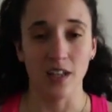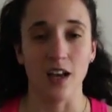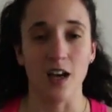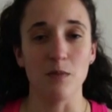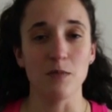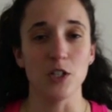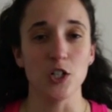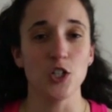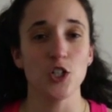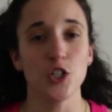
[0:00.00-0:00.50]

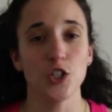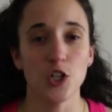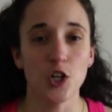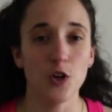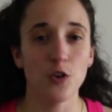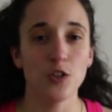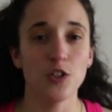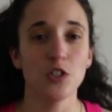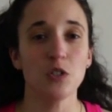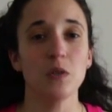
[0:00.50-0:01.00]
I'm going to
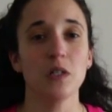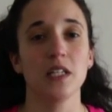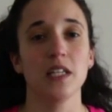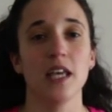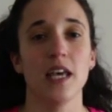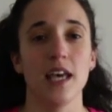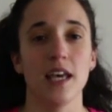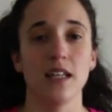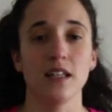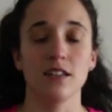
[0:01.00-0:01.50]
show you
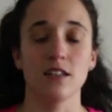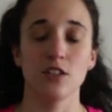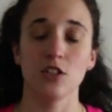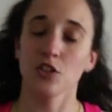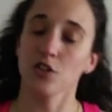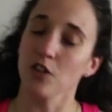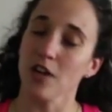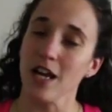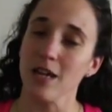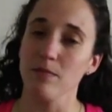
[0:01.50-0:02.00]
again,
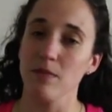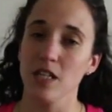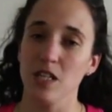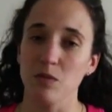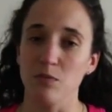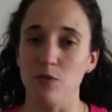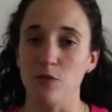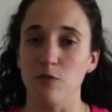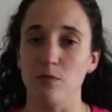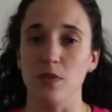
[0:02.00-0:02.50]
describe
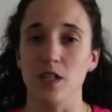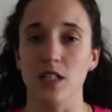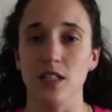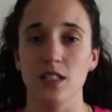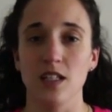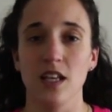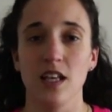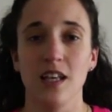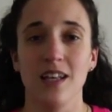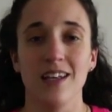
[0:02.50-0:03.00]
these
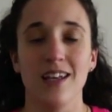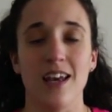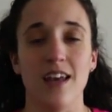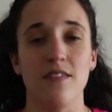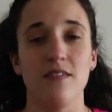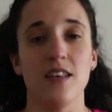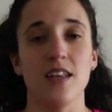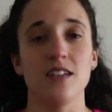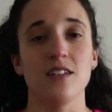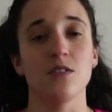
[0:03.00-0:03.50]
movements,
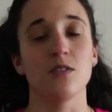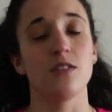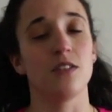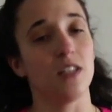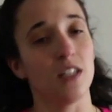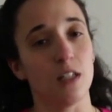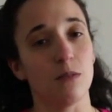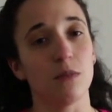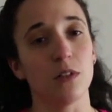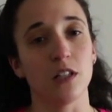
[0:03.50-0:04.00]
and then you'll
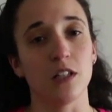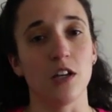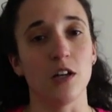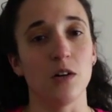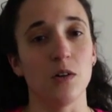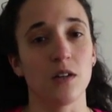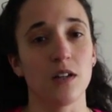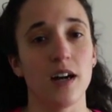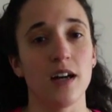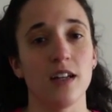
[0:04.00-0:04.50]
see
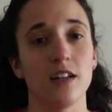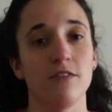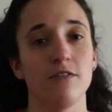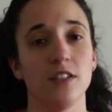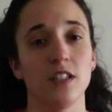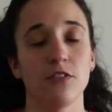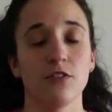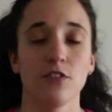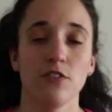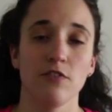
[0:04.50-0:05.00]
below kind
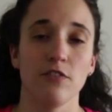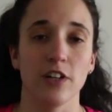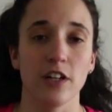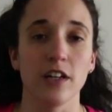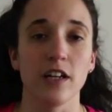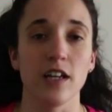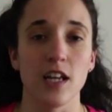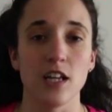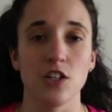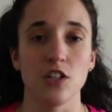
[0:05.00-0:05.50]
of different
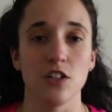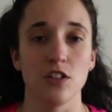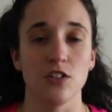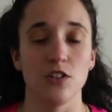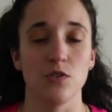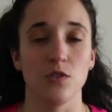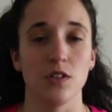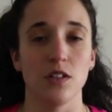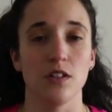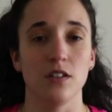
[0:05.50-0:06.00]
variations
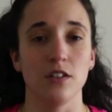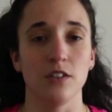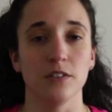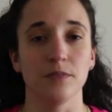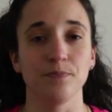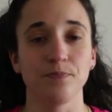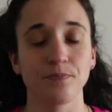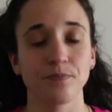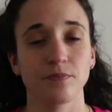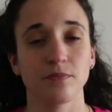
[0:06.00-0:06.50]
you can do.
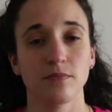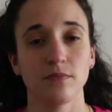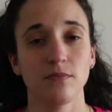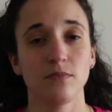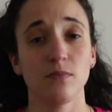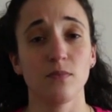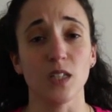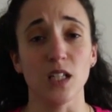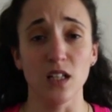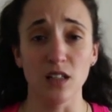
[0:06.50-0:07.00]

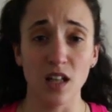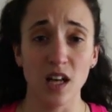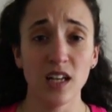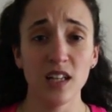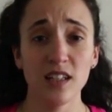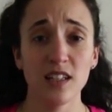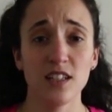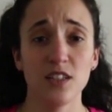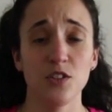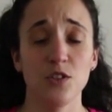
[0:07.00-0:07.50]
A lot
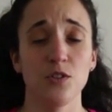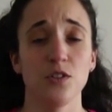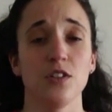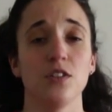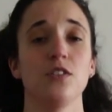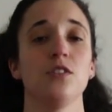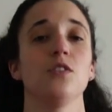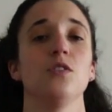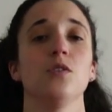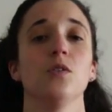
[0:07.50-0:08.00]
of these you
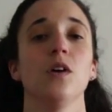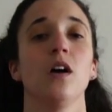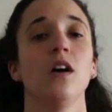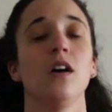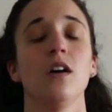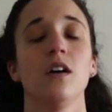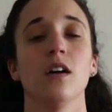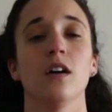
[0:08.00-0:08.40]
can do,